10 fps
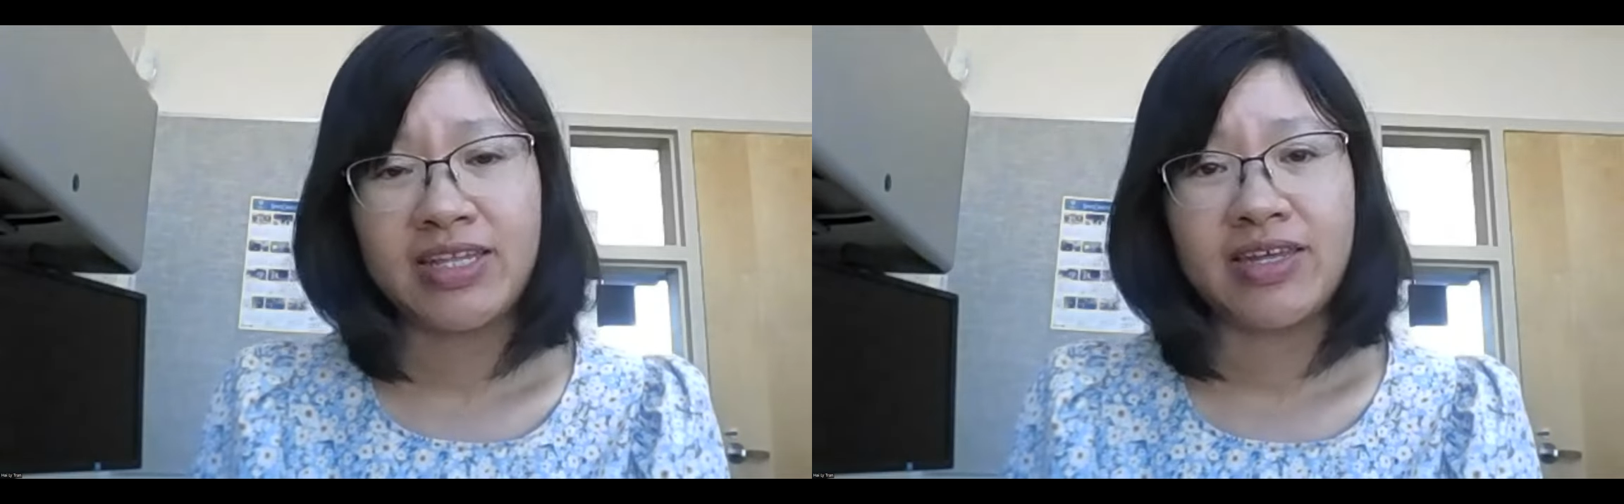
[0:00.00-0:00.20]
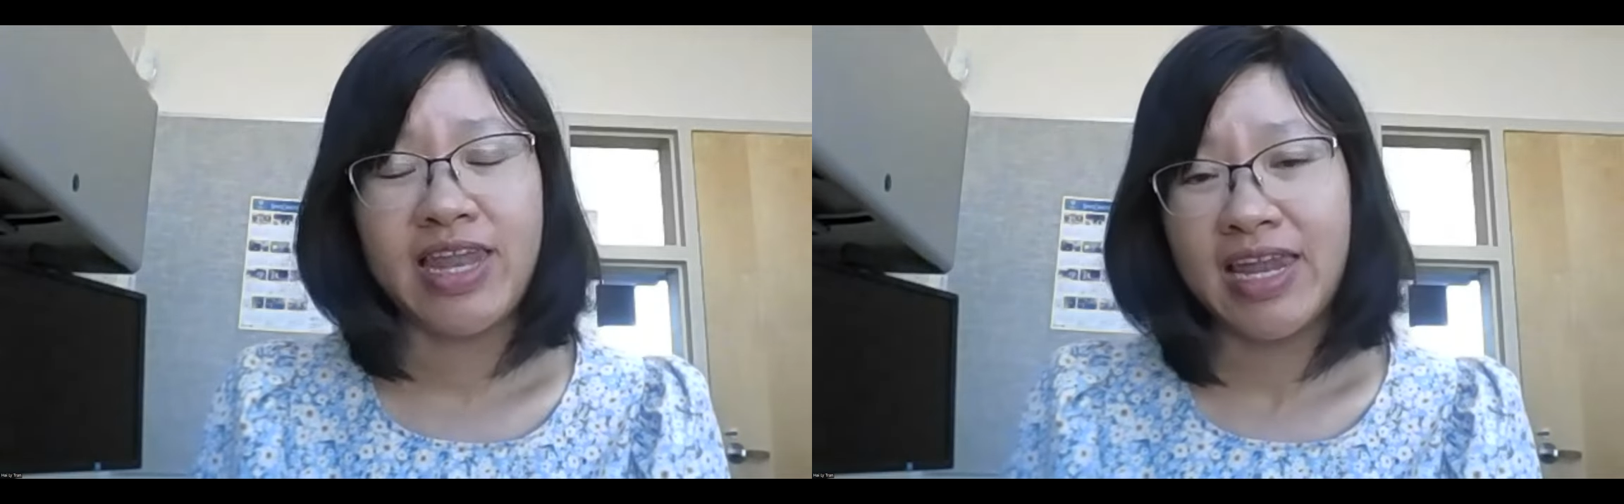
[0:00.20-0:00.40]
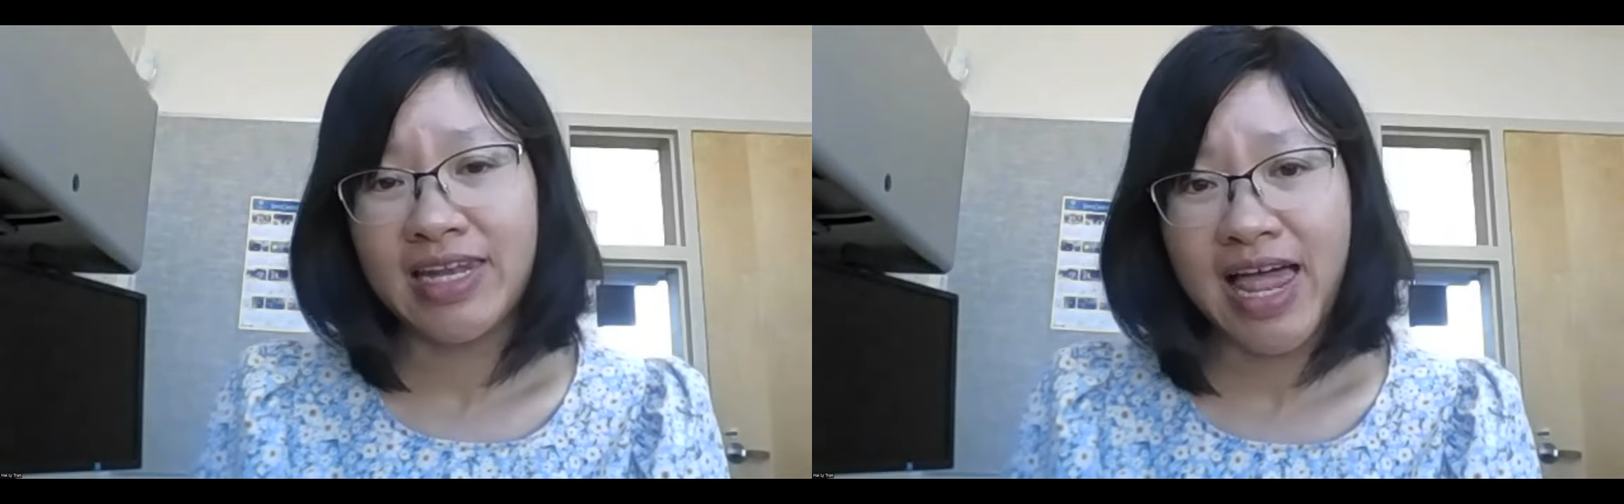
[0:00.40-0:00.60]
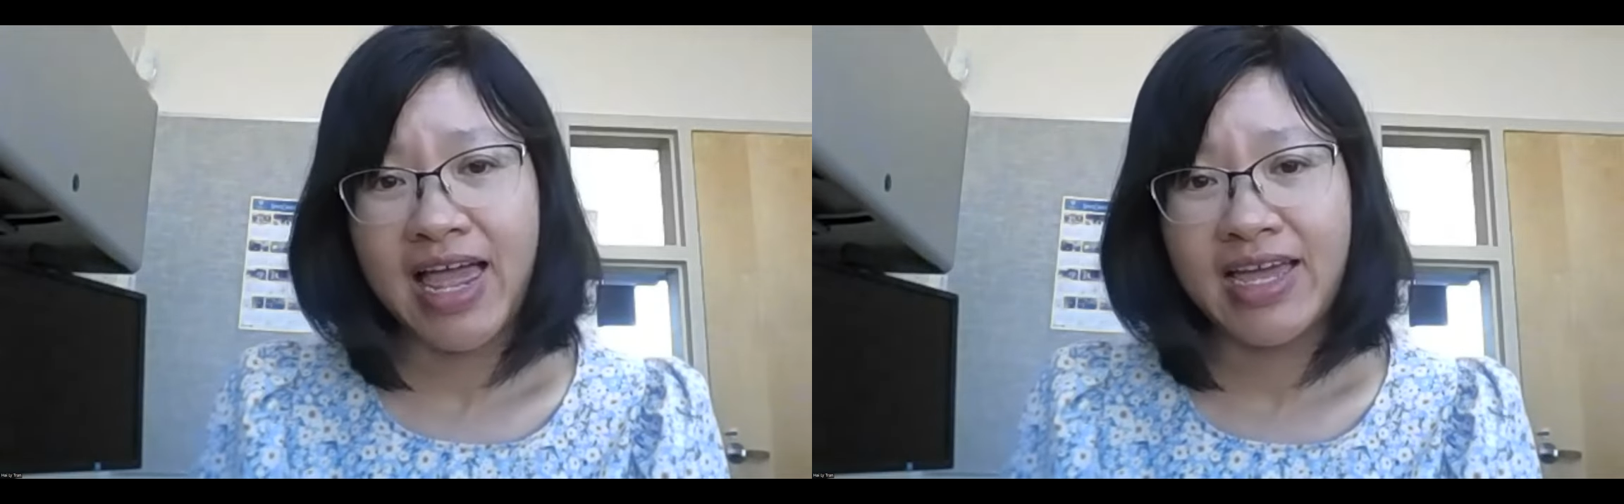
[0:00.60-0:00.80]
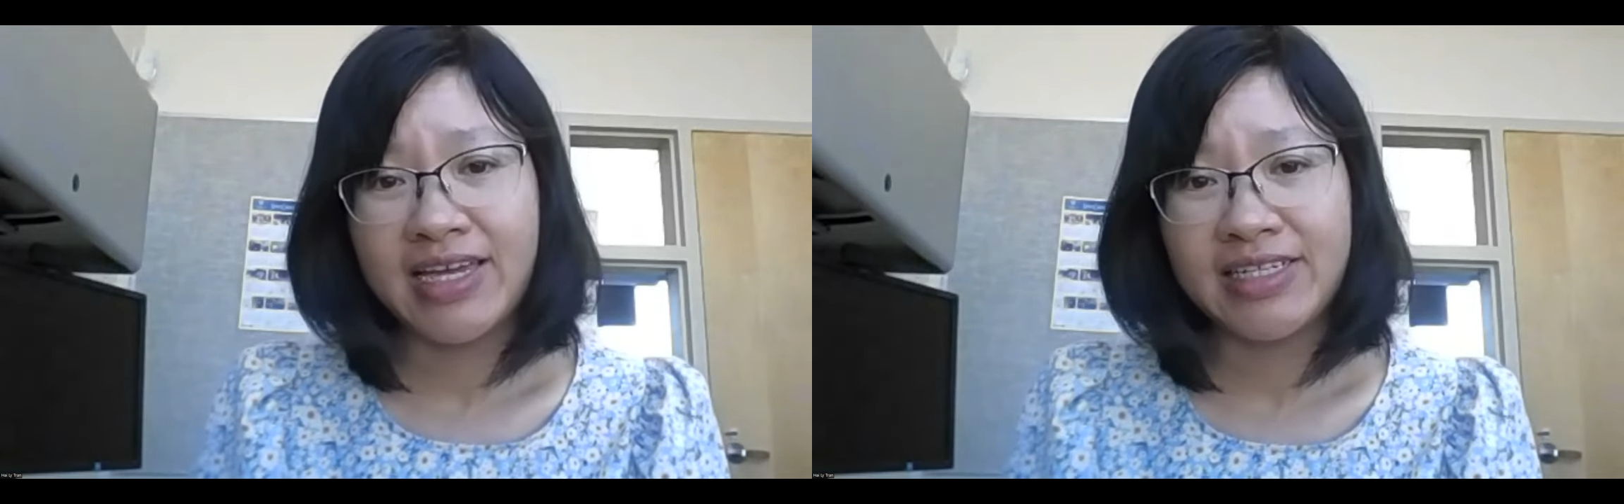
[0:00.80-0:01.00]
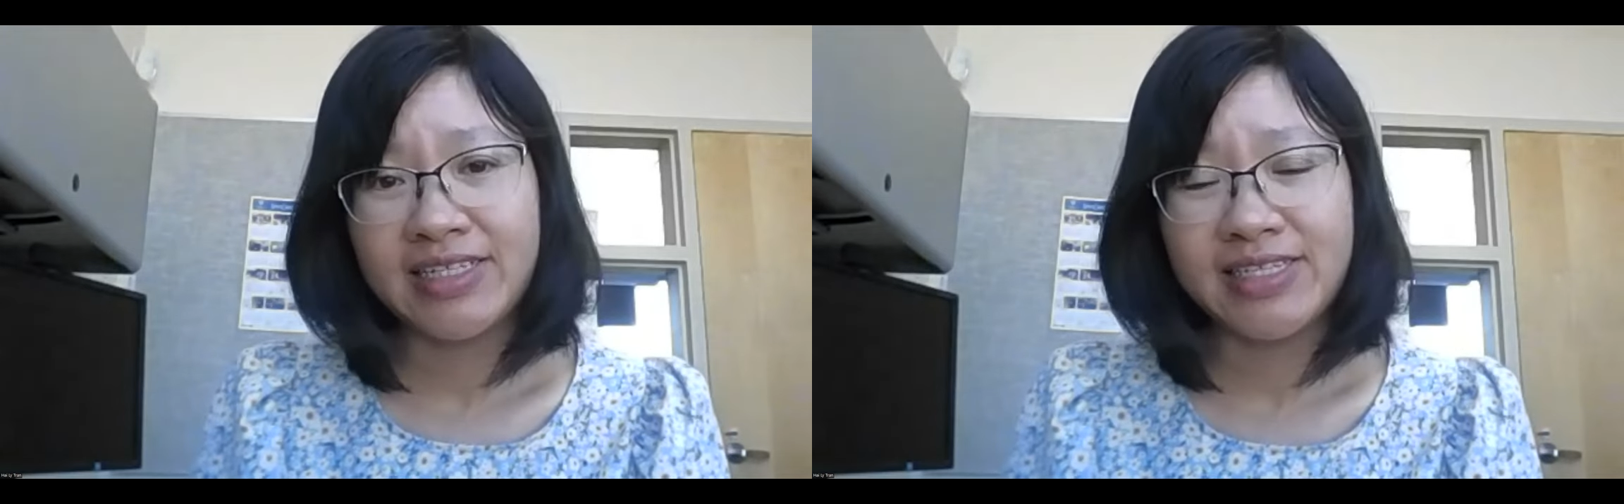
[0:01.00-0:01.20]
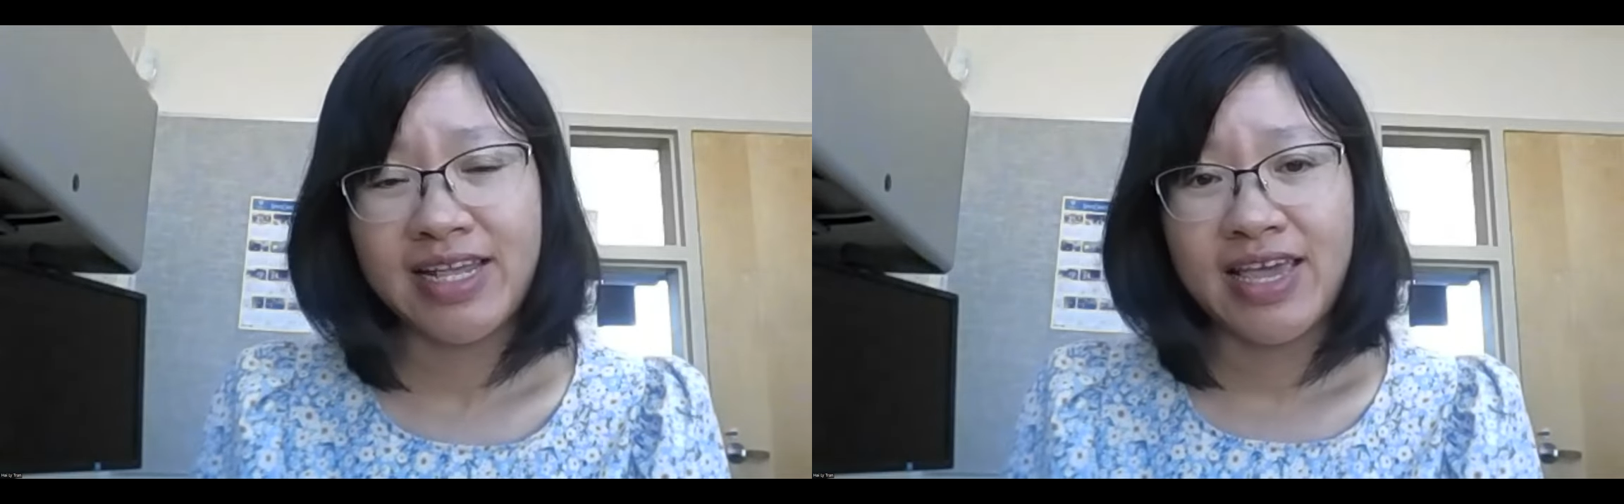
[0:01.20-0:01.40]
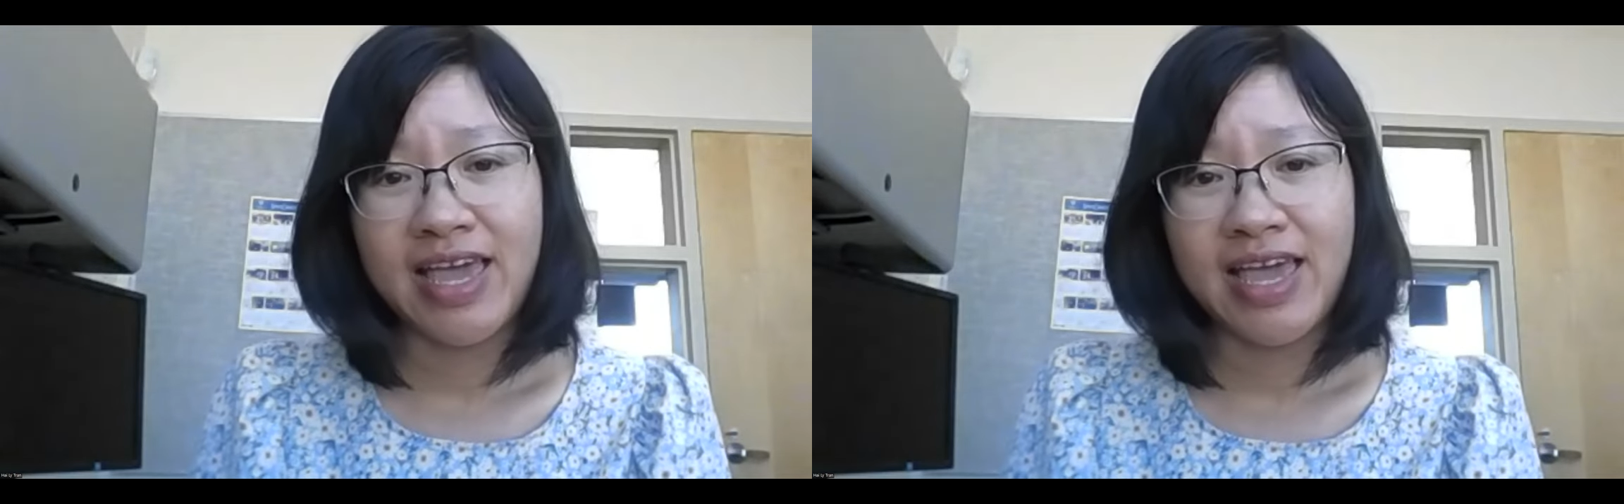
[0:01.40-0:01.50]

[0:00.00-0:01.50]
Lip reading: the deadlines,